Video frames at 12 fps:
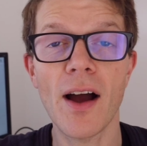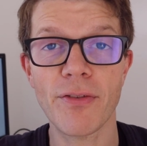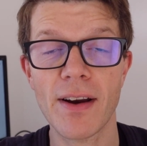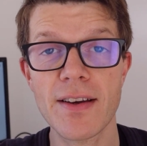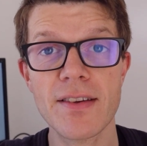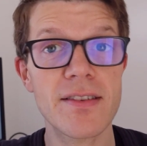Hi
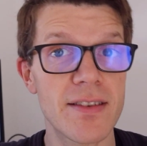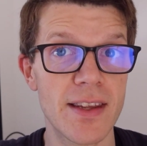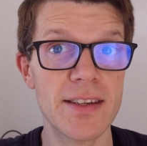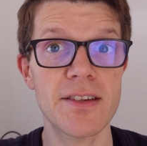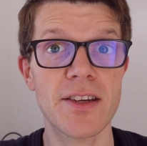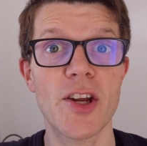friends,
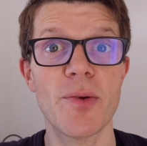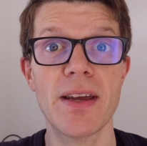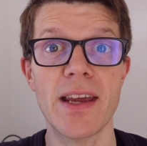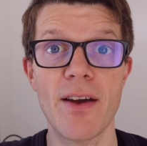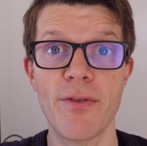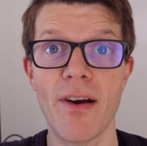this is going to
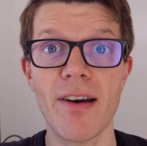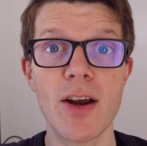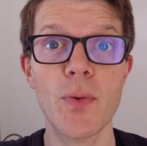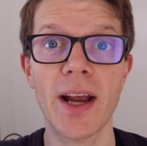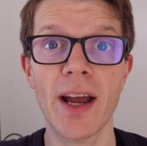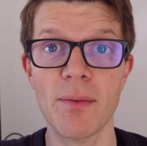be a very
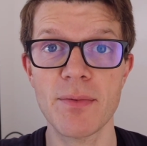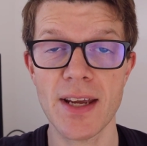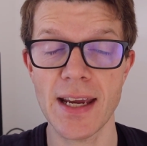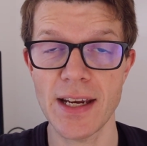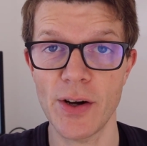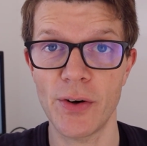quick
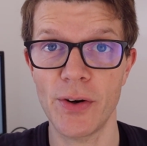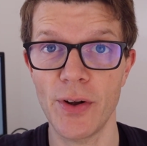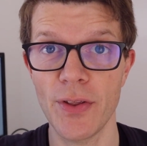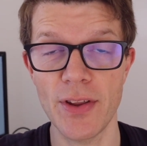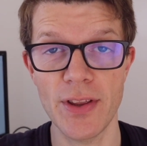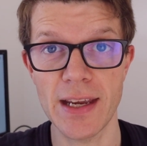update
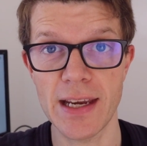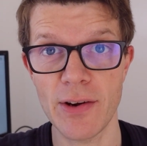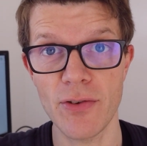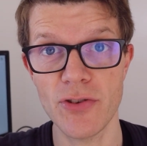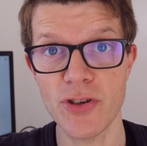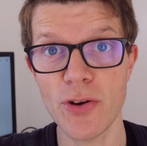on the
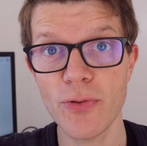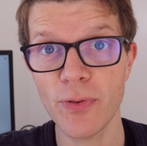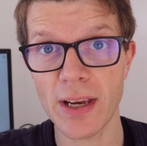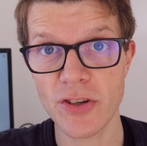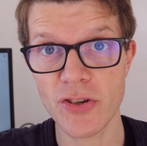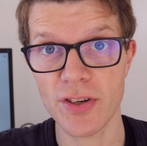new
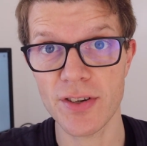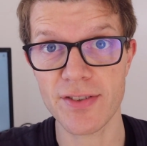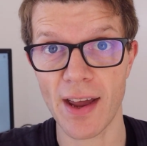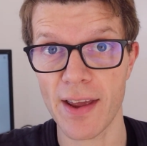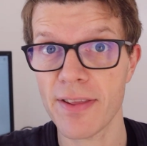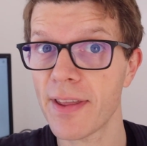features
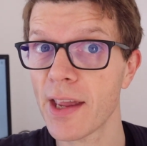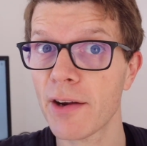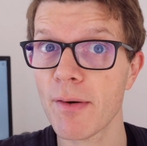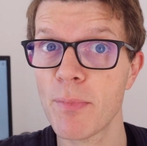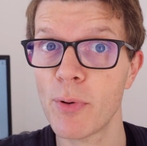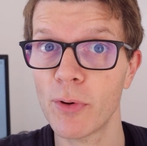that I think
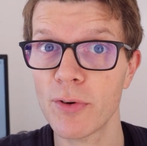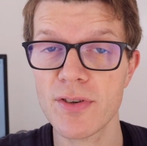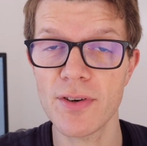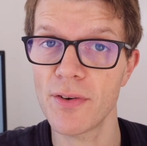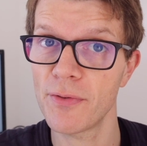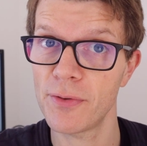are
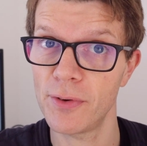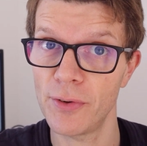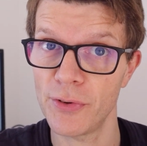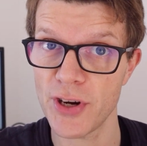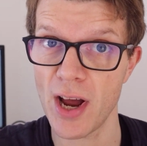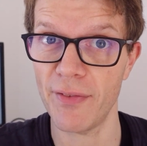important for
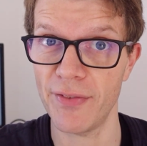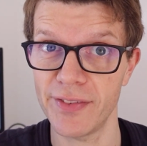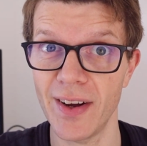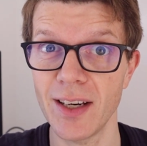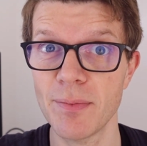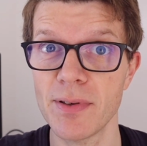Java
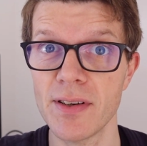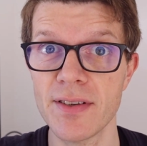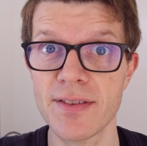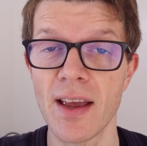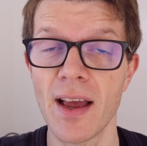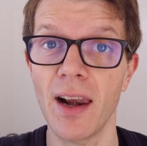
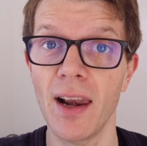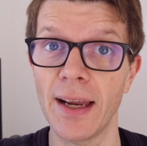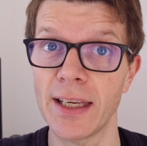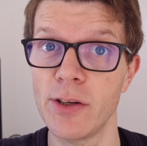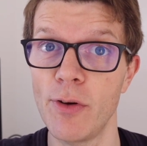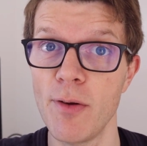developers
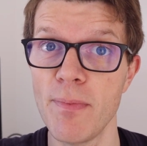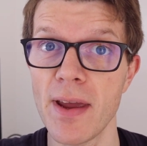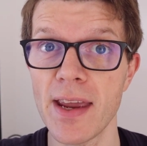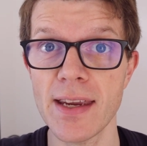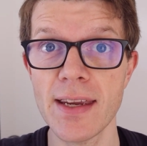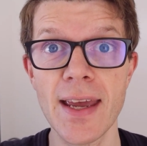like you and
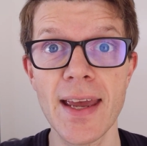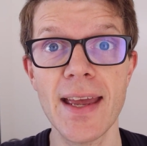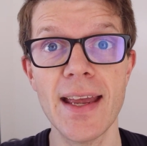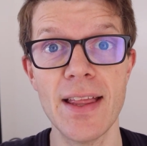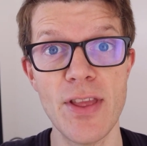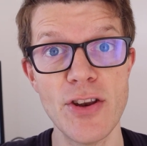me
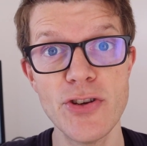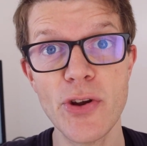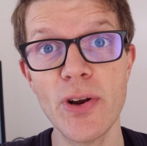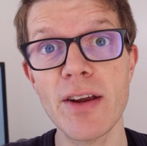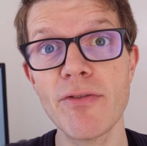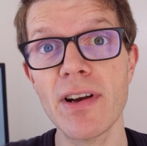in the
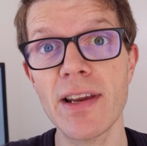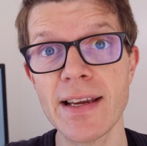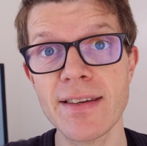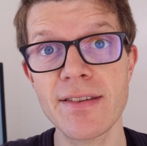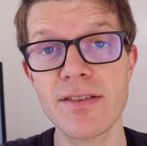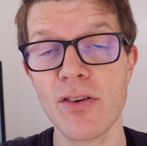newly
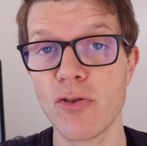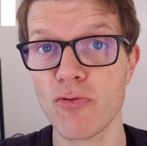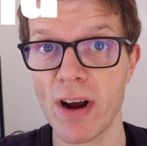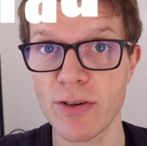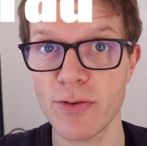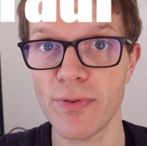released
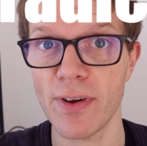Gradle